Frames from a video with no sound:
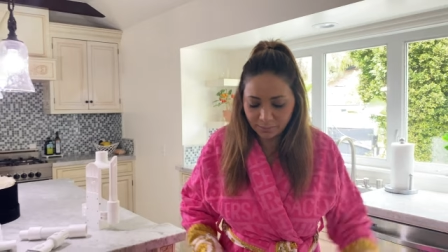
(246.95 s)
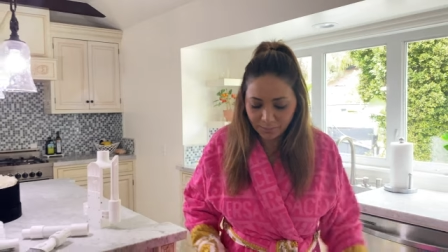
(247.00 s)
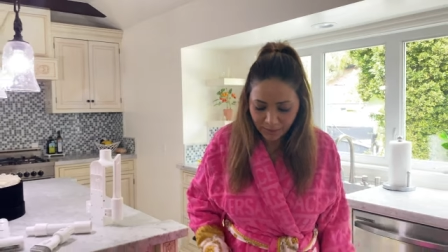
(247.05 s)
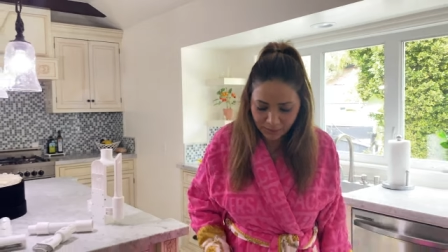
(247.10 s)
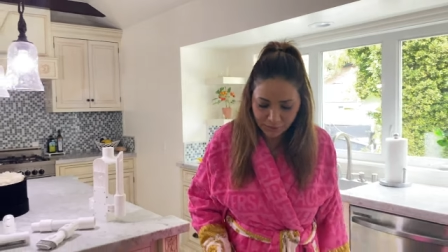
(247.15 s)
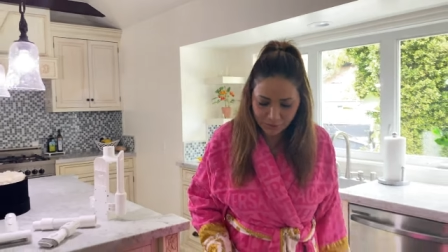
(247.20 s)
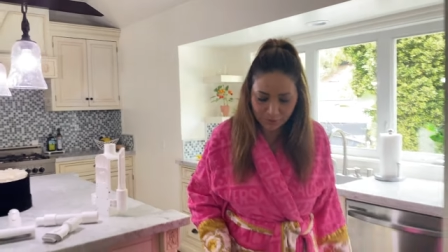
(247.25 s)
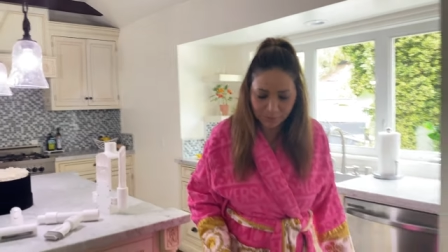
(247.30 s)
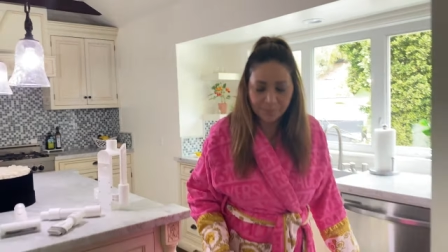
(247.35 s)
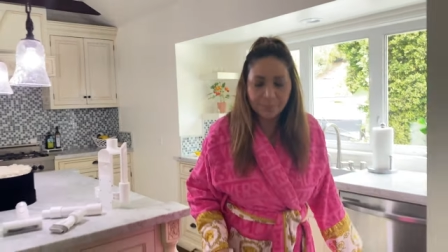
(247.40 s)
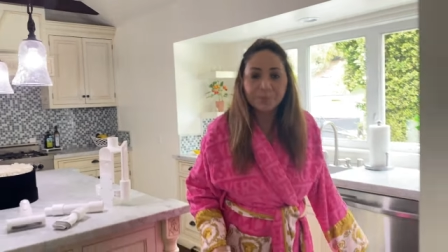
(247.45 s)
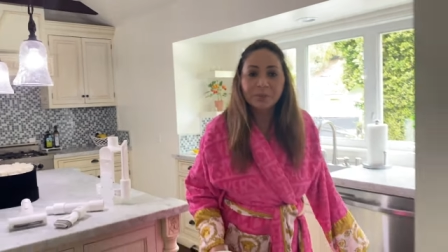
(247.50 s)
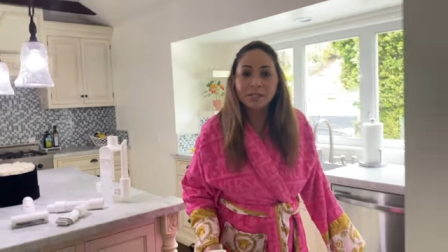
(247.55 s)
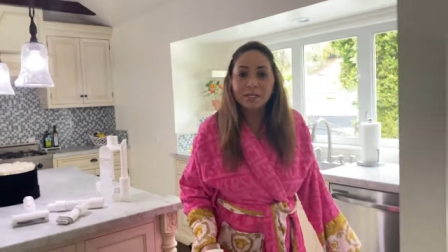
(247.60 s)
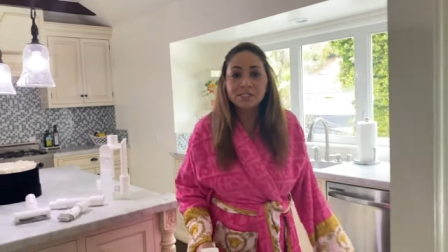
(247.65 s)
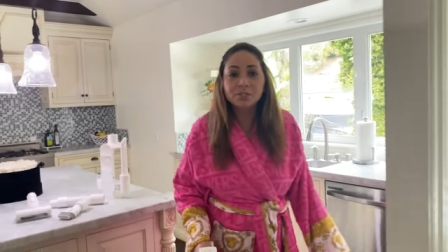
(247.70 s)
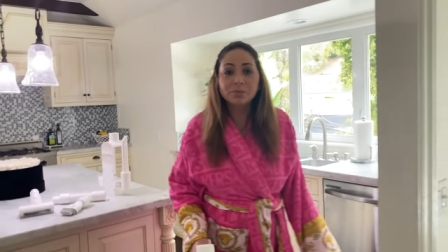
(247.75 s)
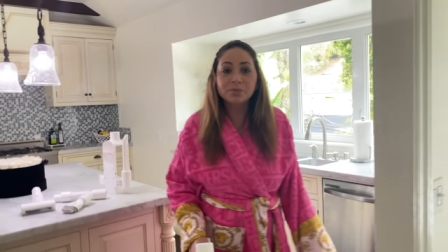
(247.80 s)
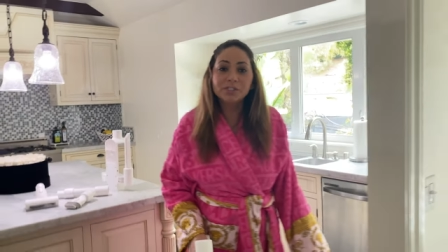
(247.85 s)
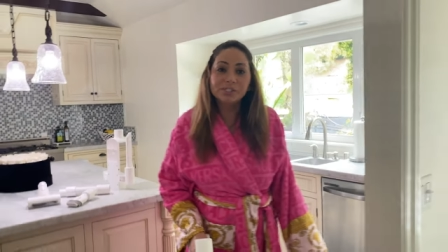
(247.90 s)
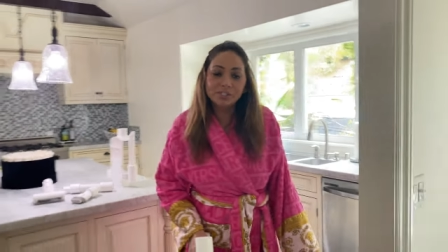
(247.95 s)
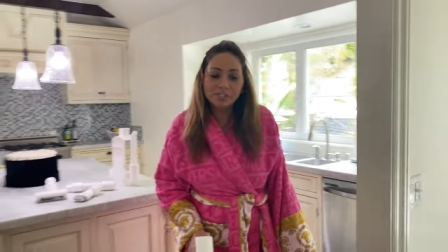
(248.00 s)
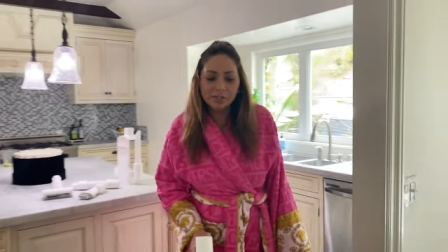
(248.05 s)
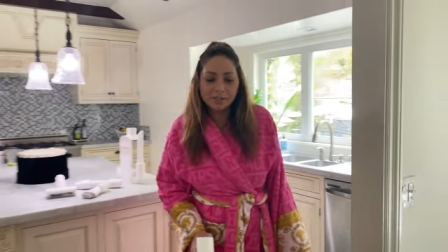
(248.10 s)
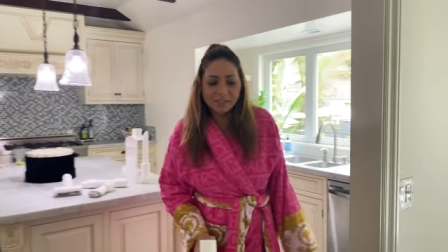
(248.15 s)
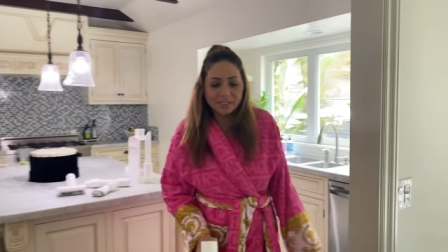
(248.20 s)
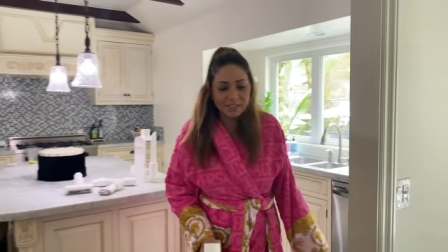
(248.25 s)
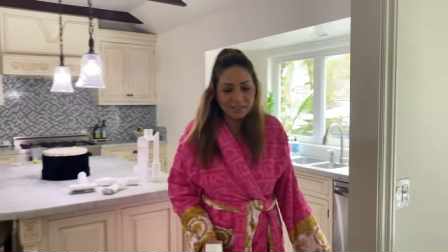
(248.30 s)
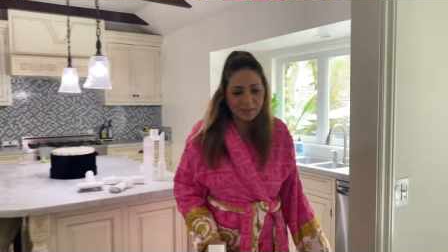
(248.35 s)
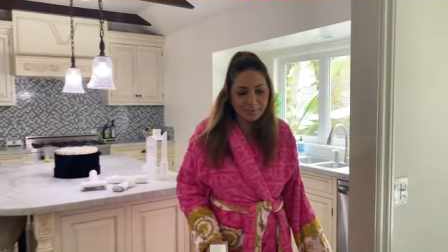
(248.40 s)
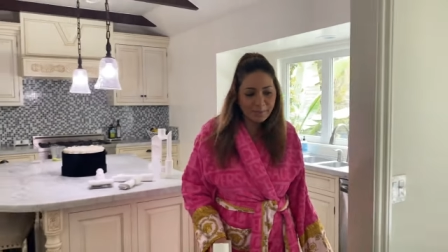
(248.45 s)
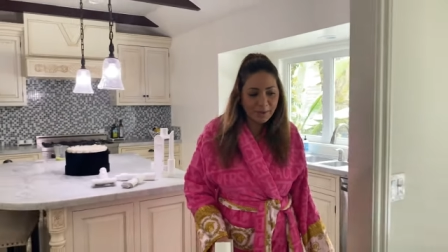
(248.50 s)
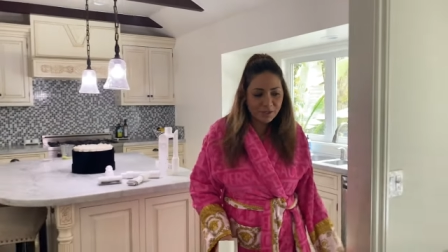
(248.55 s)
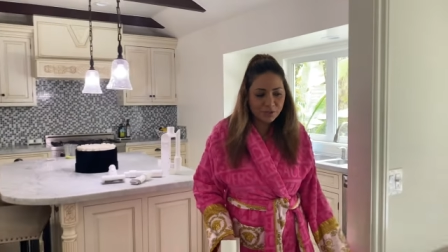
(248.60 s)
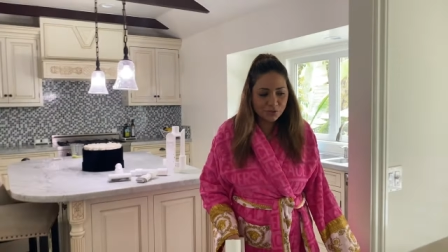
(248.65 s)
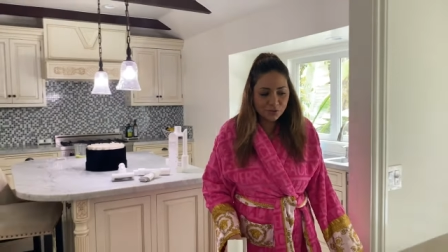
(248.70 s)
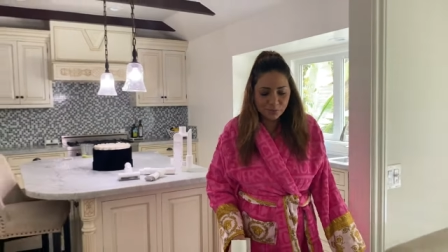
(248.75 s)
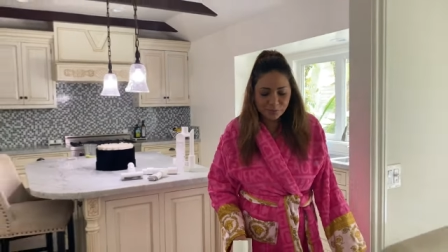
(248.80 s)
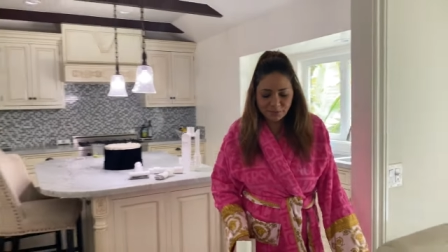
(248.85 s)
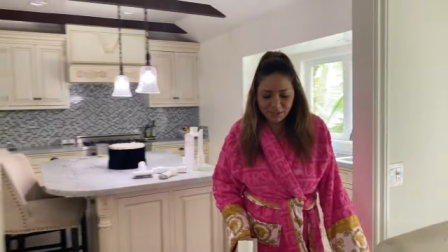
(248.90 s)
bedroom because we're starting in the
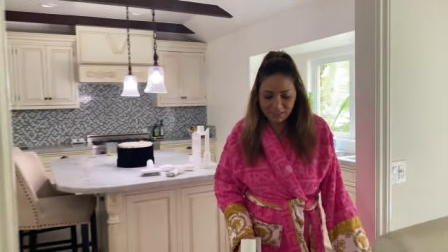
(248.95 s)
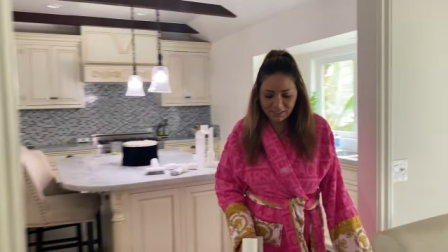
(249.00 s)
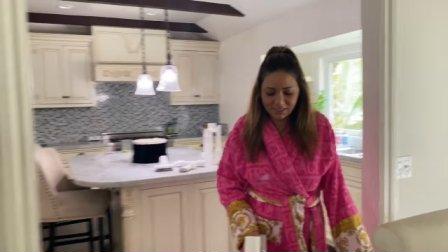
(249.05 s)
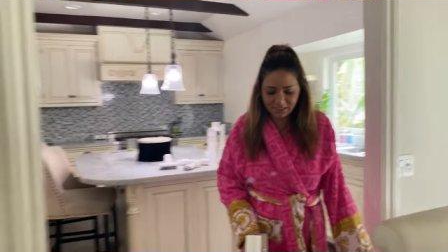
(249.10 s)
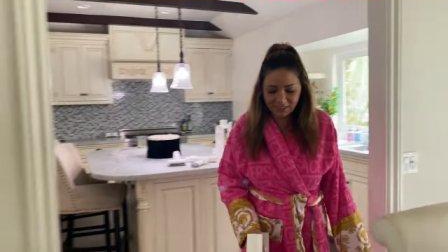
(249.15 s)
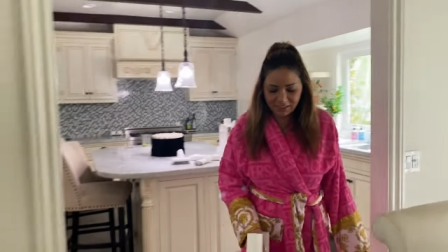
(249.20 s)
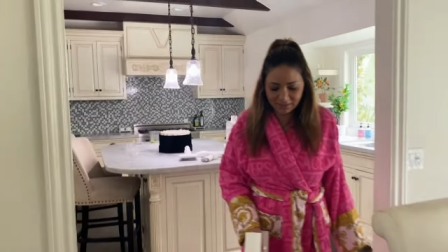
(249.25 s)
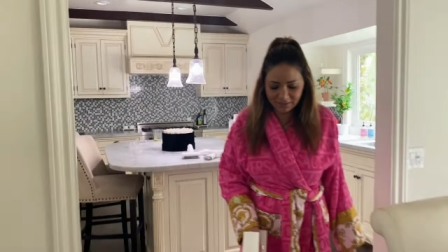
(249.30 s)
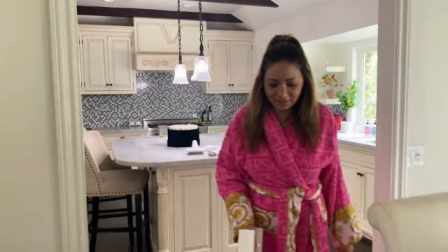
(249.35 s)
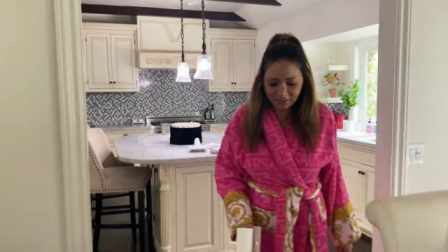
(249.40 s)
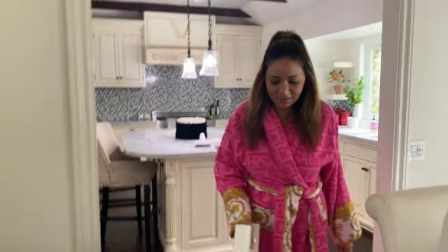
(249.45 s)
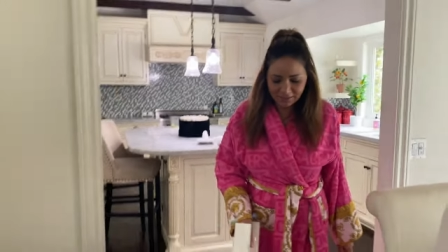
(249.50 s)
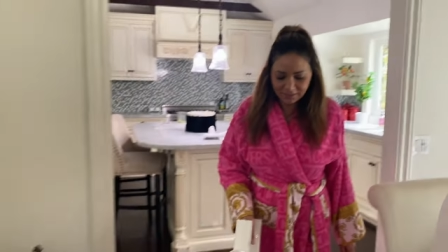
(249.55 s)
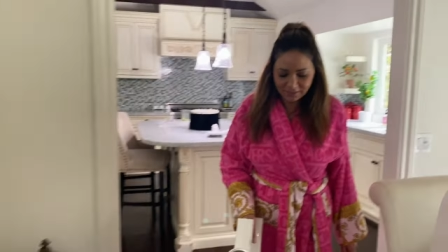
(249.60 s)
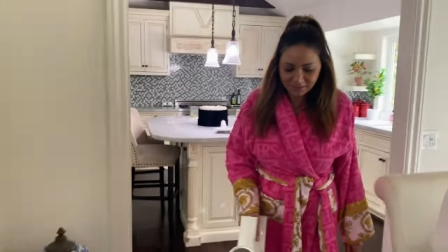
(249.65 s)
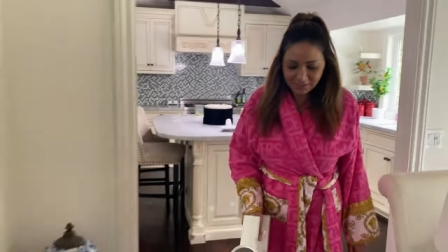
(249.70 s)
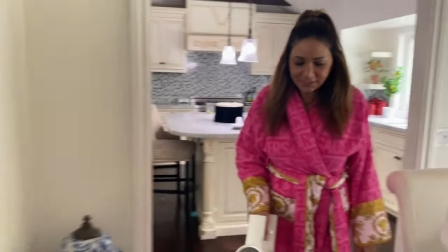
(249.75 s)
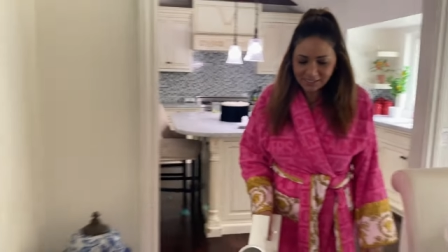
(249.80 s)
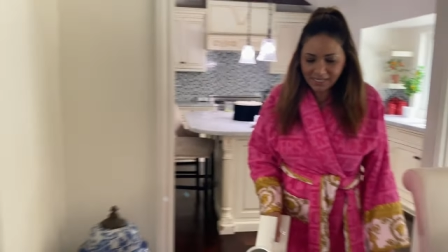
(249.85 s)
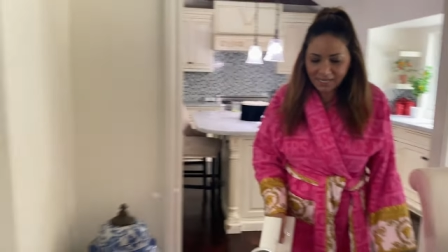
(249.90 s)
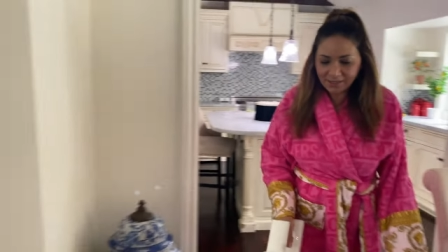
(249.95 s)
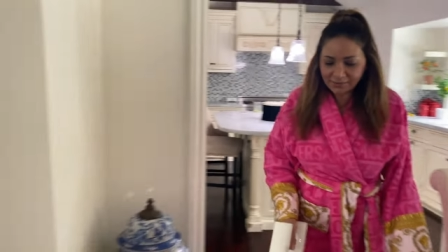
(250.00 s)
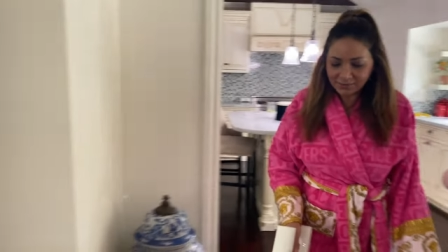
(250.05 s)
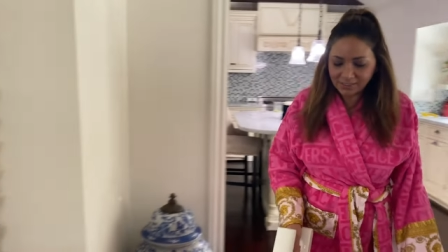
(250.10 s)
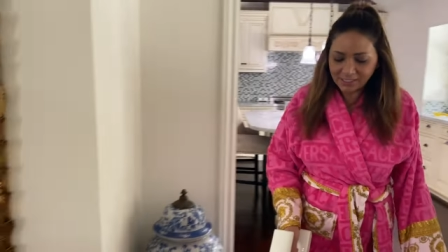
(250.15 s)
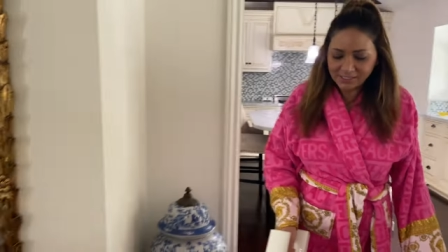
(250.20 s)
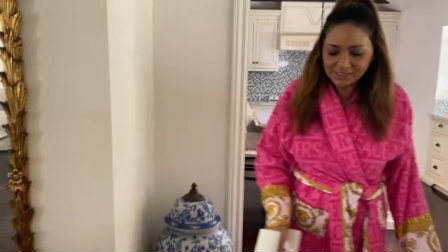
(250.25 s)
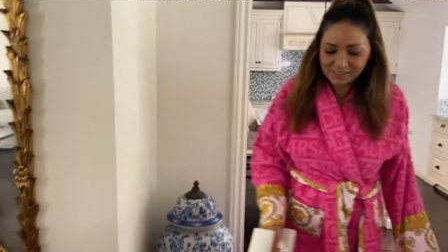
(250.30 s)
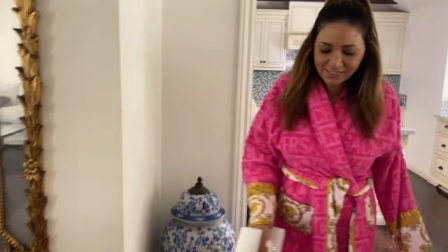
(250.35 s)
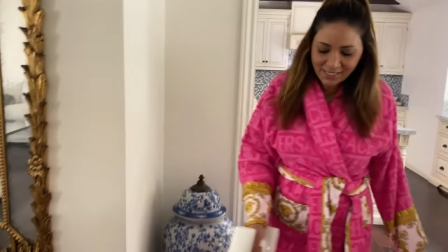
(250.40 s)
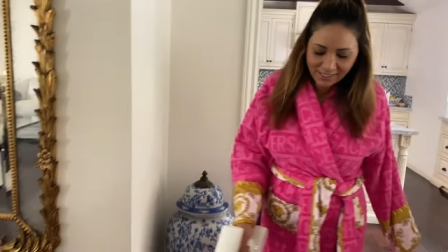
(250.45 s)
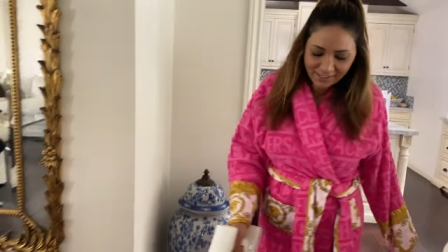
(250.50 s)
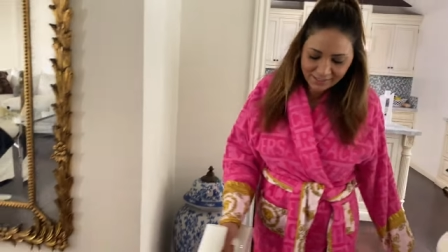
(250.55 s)
bedroom today. See how nice that